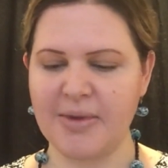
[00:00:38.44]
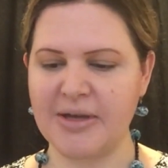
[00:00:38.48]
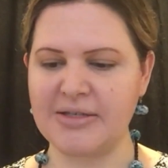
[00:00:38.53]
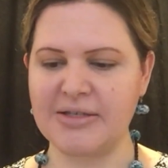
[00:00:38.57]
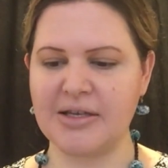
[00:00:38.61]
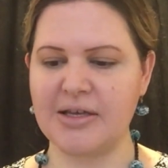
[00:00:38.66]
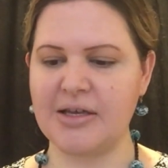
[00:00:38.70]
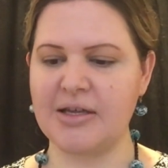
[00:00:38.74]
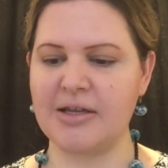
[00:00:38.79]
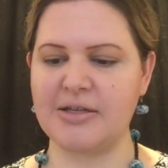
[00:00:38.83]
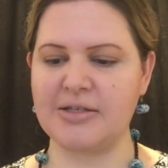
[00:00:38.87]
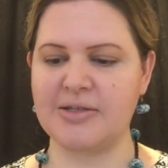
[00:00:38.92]

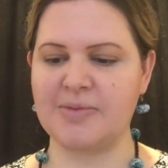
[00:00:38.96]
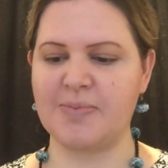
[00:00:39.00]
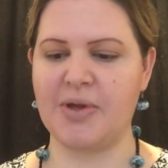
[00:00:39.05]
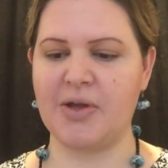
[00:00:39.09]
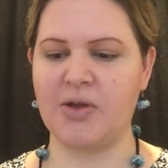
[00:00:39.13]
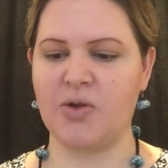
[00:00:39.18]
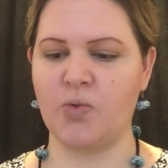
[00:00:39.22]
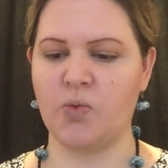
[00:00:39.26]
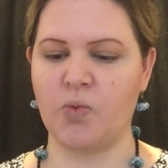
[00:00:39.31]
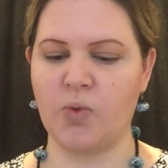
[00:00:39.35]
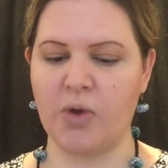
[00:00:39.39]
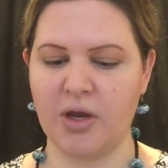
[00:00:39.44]
skin is
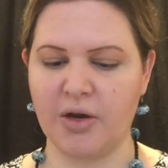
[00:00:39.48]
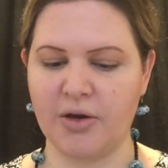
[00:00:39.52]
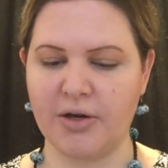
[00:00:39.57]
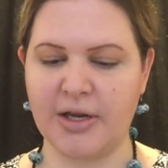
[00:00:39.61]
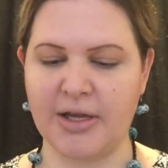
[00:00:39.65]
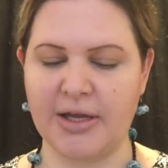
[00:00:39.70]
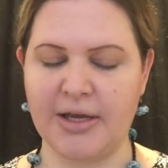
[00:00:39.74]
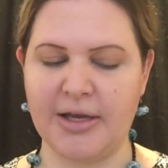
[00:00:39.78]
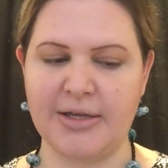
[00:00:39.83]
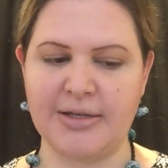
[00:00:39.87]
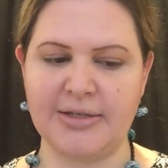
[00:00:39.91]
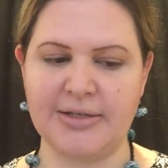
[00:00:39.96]
being weird
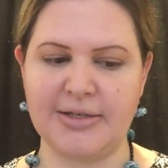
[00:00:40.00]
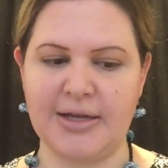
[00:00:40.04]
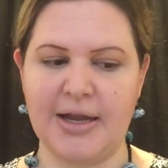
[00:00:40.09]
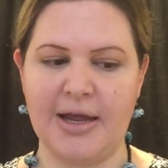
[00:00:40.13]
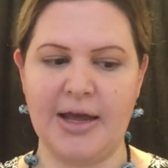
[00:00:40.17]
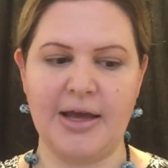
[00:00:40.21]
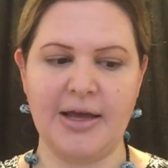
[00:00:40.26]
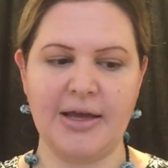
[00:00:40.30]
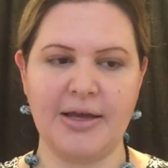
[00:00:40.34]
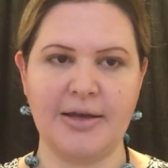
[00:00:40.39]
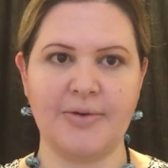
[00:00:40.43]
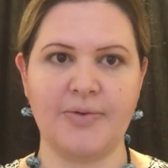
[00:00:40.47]
again
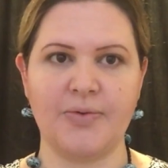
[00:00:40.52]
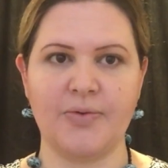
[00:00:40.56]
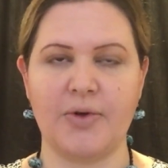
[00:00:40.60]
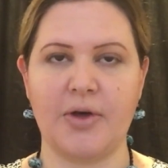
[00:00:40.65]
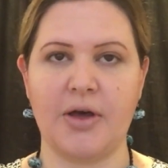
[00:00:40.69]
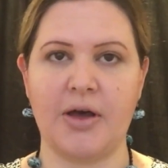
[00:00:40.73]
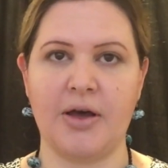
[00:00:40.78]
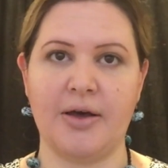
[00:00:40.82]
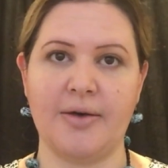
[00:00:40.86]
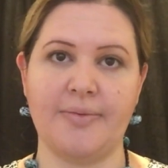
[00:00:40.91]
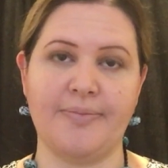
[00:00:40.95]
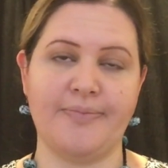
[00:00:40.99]
today.
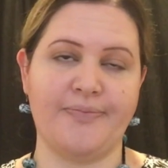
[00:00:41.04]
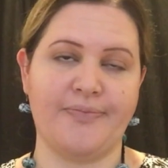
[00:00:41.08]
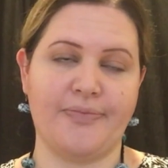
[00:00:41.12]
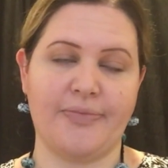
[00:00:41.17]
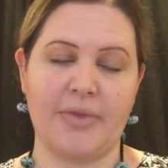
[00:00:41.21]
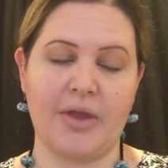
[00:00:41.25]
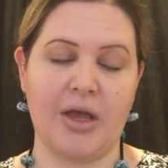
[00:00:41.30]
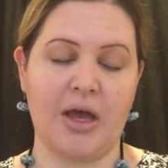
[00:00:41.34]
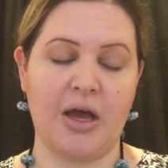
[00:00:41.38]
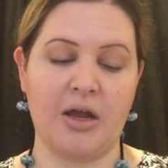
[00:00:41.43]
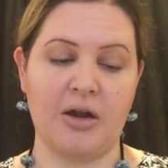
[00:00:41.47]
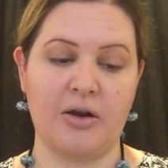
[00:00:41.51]

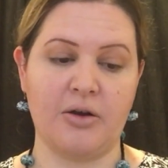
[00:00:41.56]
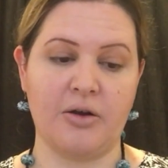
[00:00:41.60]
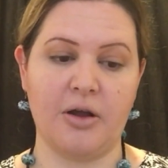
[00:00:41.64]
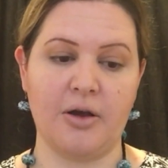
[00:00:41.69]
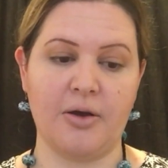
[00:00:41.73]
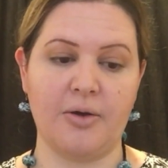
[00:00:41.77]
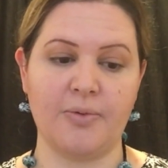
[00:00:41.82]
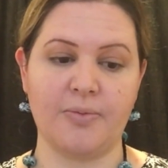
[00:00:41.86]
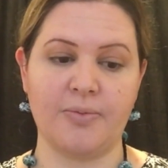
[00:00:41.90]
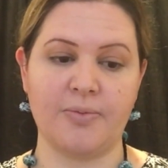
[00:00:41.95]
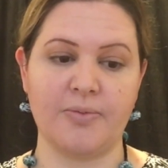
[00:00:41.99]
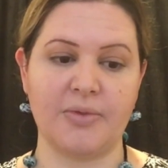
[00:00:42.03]
I don't
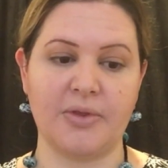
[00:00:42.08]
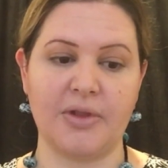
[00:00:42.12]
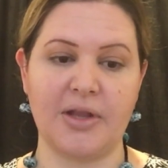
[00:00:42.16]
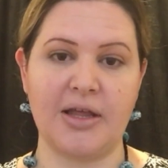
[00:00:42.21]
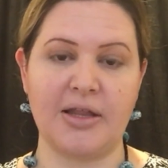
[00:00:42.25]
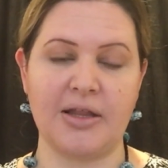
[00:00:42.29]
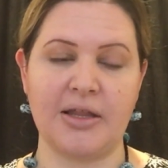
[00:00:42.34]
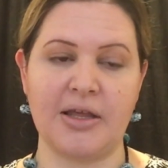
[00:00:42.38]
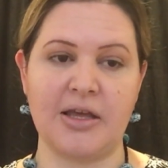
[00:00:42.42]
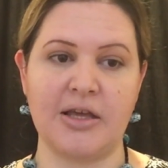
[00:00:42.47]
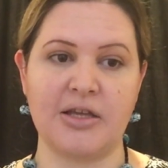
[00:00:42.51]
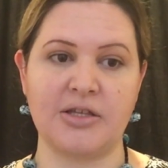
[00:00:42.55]
know,
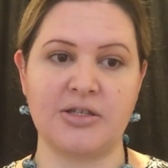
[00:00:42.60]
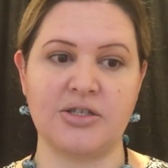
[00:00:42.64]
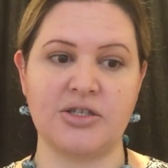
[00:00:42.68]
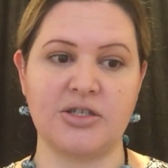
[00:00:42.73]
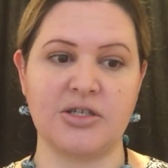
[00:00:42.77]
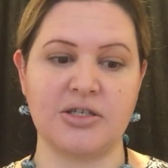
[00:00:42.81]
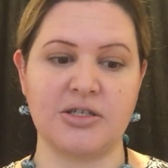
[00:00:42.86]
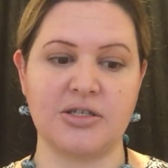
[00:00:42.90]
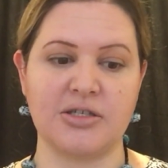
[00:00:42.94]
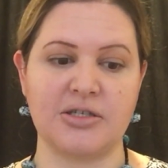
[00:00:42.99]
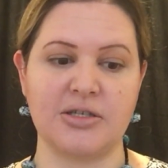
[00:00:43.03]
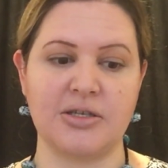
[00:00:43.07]
lately
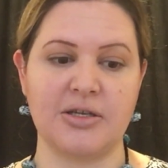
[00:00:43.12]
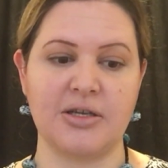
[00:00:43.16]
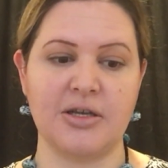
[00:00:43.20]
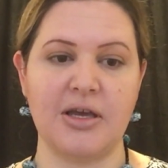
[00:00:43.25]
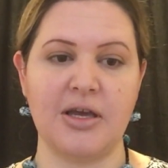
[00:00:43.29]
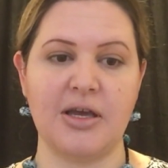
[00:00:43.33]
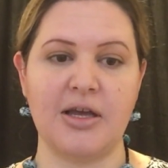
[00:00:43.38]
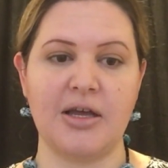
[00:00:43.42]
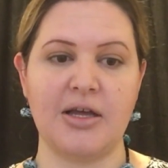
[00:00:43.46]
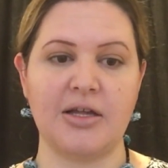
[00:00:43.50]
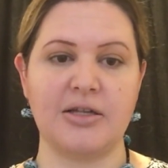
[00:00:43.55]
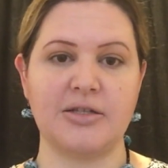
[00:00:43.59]
it's
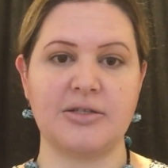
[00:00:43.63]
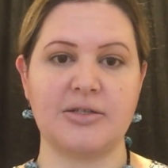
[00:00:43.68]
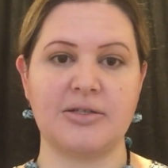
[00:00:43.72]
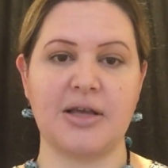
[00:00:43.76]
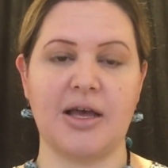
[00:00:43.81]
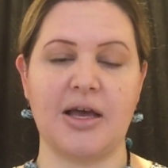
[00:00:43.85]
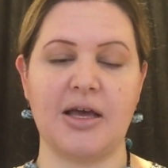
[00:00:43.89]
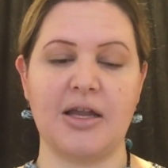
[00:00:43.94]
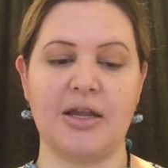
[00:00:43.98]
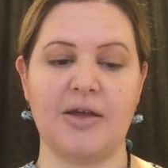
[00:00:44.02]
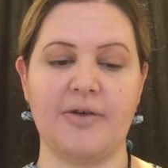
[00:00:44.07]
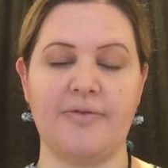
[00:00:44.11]

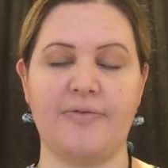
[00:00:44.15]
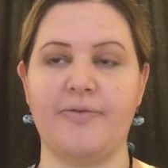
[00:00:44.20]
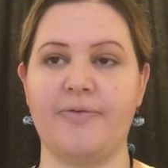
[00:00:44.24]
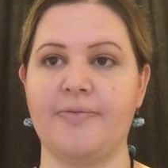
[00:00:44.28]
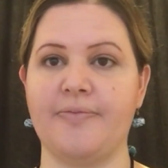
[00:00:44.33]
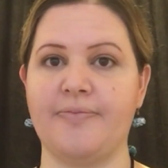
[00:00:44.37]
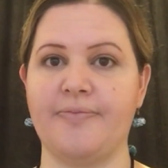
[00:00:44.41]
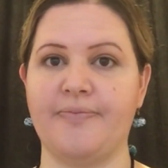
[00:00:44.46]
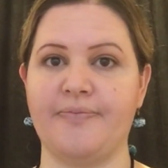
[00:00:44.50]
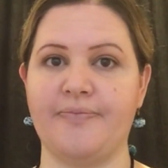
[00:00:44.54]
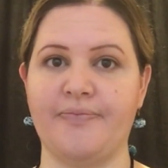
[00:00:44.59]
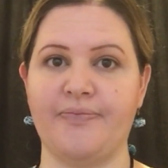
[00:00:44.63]
kind of
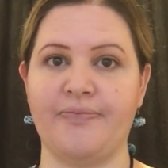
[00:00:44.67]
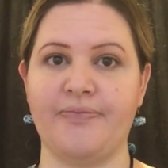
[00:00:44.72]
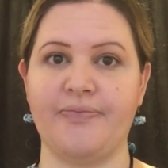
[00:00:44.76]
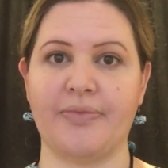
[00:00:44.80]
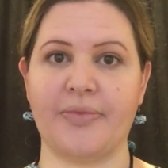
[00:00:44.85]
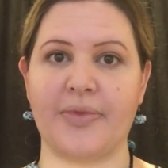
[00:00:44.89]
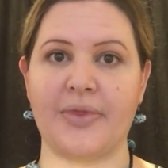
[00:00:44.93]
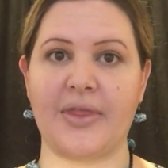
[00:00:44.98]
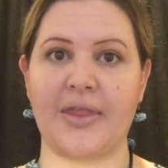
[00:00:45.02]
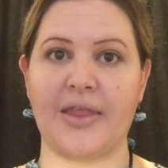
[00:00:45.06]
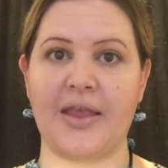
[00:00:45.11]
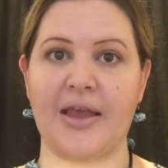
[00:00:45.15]

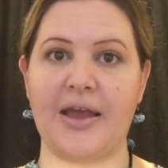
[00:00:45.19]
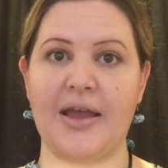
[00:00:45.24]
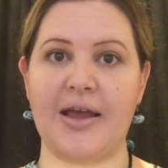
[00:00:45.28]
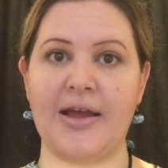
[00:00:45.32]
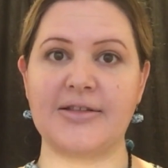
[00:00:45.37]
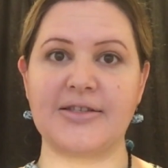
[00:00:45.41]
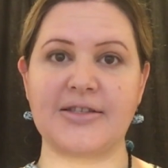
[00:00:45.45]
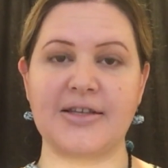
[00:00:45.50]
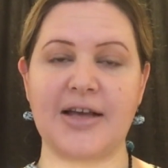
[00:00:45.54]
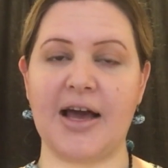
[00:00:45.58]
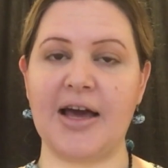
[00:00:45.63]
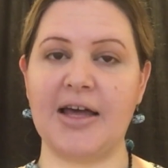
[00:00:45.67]

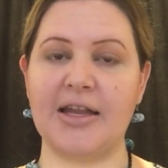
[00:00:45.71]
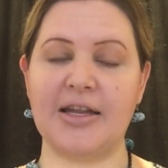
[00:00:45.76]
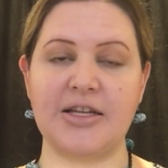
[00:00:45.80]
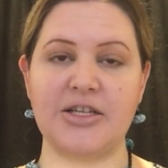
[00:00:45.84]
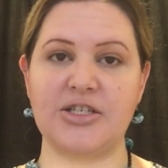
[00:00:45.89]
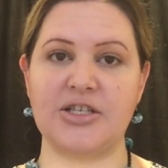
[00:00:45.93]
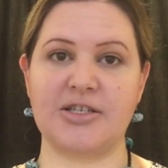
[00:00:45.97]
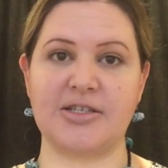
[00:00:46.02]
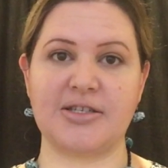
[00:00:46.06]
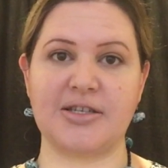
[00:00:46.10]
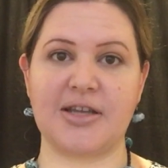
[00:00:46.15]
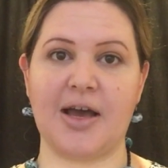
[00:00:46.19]

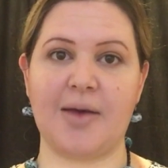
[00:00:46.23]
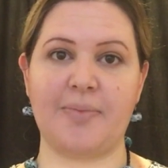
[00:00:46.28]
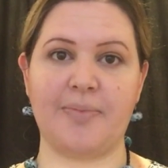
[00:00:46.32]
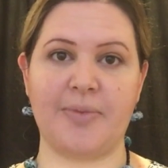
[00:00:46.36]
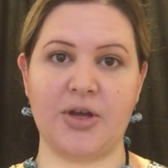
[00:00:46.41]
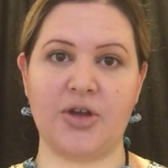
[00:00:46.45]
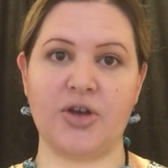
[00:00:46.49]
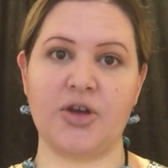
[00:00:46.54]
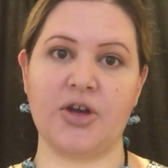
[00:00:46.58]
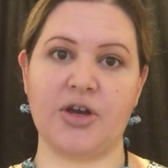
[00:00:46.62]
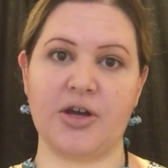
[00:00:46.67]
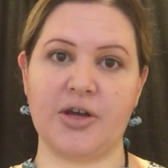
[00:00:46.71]
just not
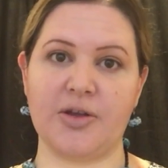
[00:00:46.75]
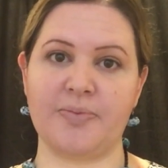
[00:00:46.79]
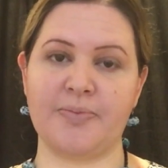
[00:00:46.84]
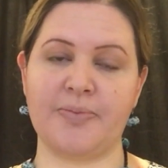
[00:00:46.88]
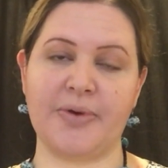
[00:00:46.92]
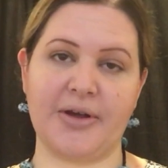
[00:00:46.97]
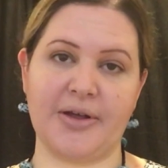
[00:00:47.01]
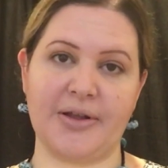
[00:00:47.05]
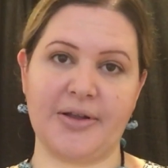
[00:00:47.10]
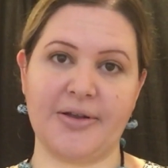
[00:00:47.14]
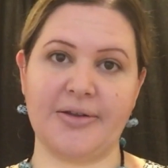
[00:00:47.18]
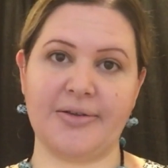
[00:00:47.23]
been good,
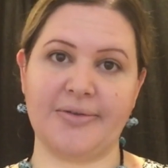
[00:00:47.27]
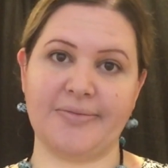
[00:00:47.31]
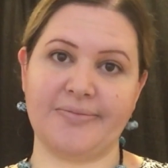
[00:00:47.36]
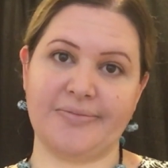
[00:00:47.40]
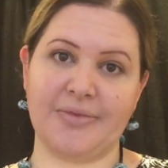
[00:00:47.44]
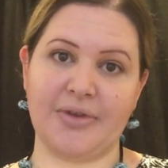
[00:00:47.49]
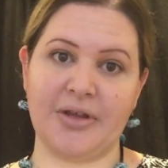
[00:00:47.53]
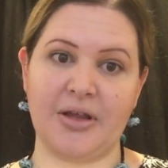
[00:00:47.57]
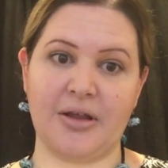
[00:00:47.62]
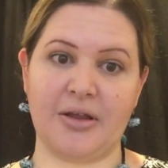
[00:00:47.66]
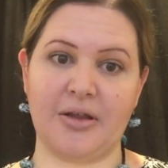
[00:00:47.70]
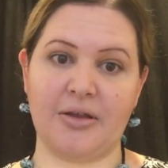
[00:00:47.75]
but
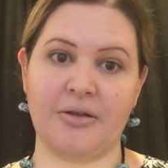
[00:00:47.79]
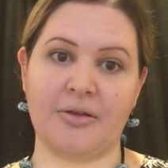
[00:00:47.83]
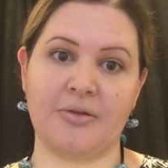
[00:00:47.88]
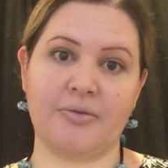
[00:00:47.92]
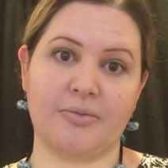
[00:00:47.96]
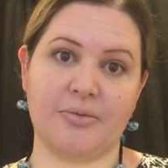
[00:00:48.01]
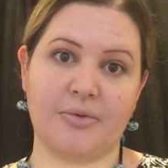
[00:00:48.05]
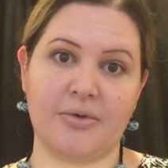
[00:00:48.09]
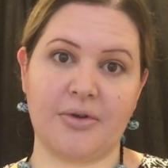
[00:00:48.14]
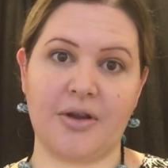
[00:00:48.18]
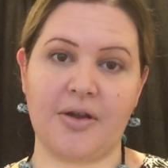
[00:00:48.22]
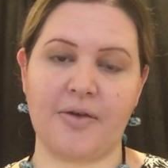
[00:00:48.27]
yeah,
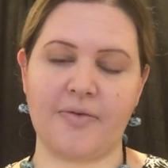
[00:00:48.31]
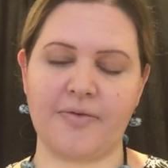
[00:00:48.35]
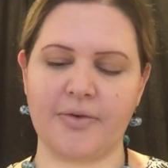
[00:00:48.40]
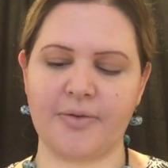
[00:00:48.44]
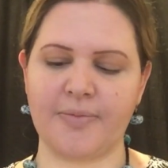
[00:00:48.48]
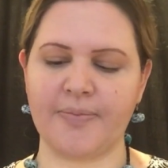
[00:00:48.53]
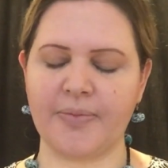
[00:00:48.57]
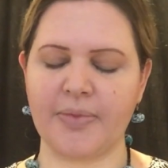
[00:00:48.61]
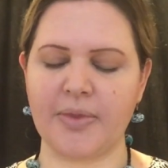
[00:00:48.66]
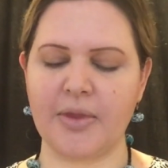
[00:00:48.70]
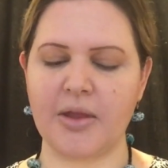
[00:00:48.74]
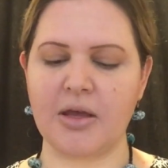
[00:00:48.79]

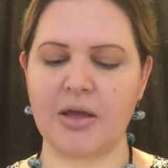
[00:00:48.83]
whatever.